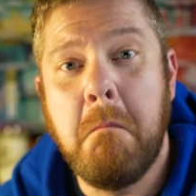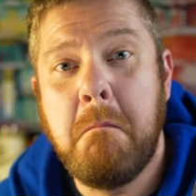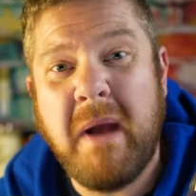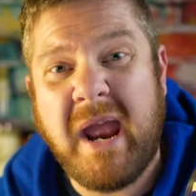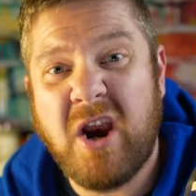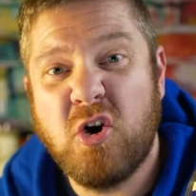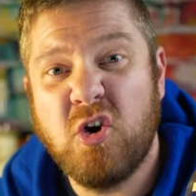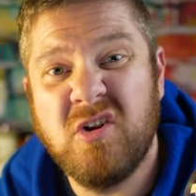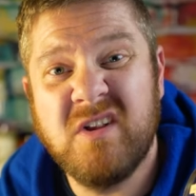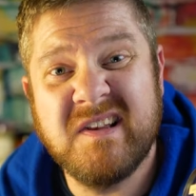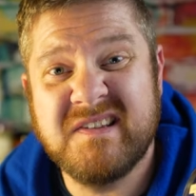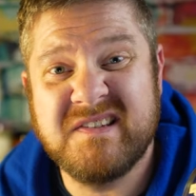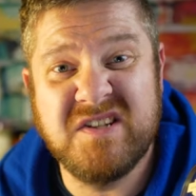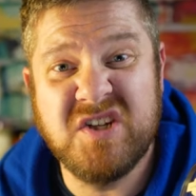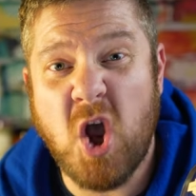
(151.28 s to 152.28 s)
Barrel
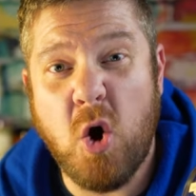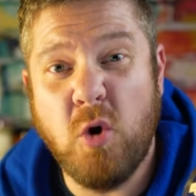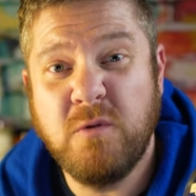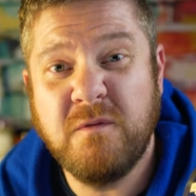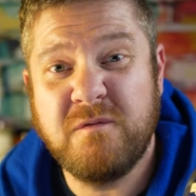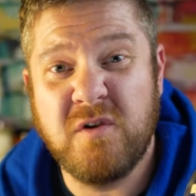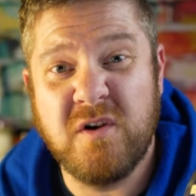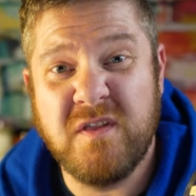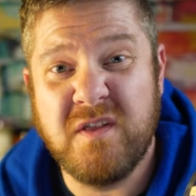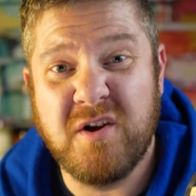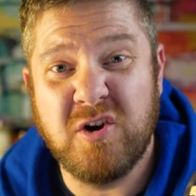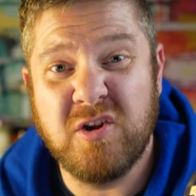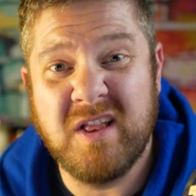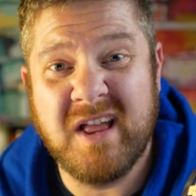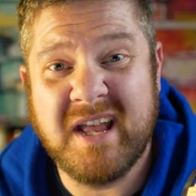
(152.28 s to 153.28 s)
is known for
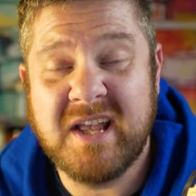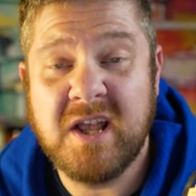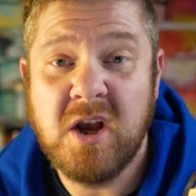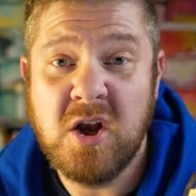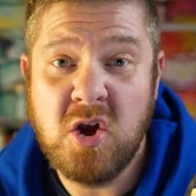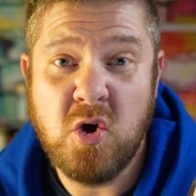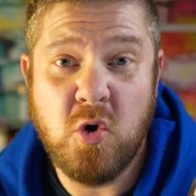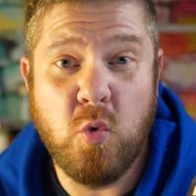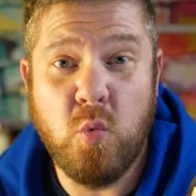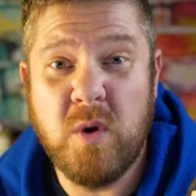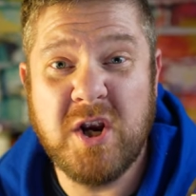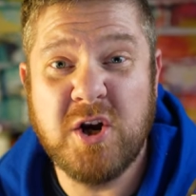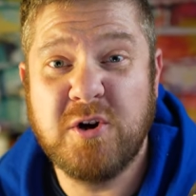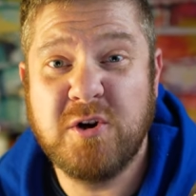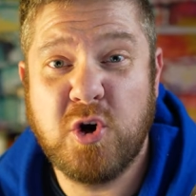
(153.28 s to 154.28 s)
their like
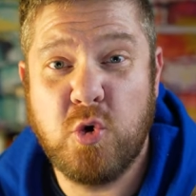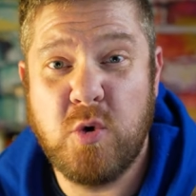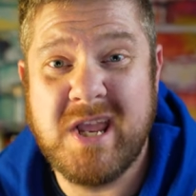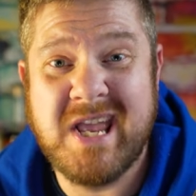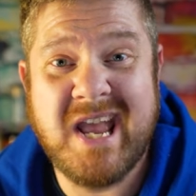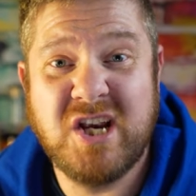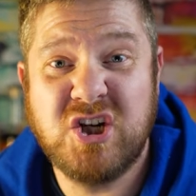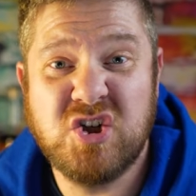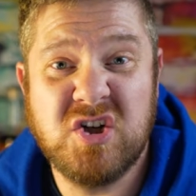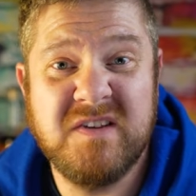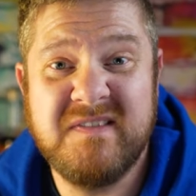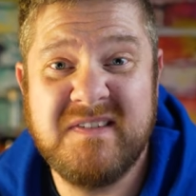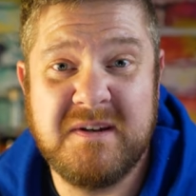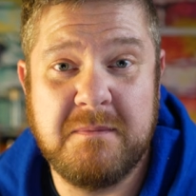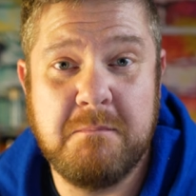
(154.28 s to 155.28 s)
weird
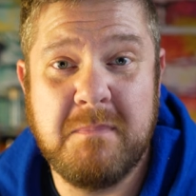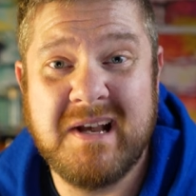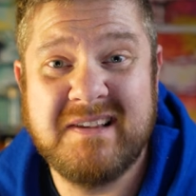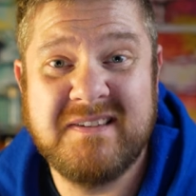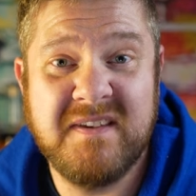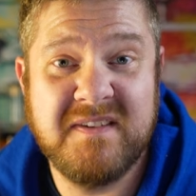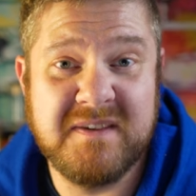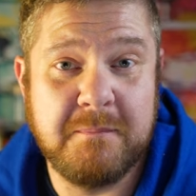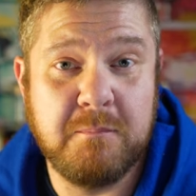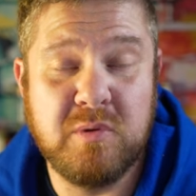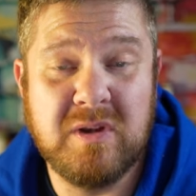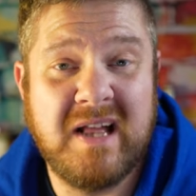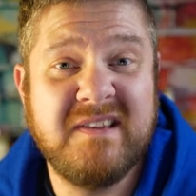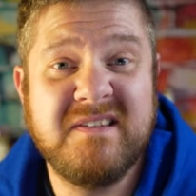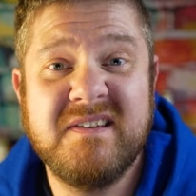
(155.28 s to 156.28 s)
creations and mixes and
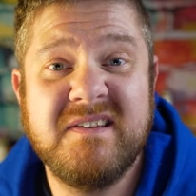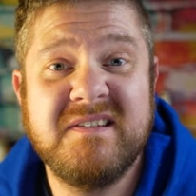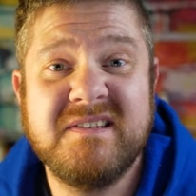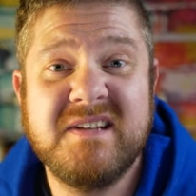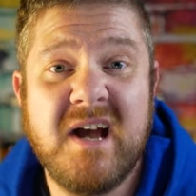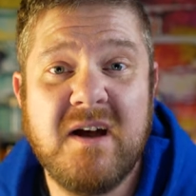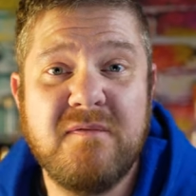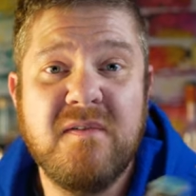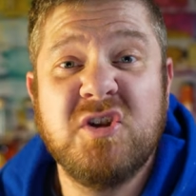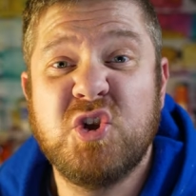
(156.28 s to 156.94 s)
blends and stuff.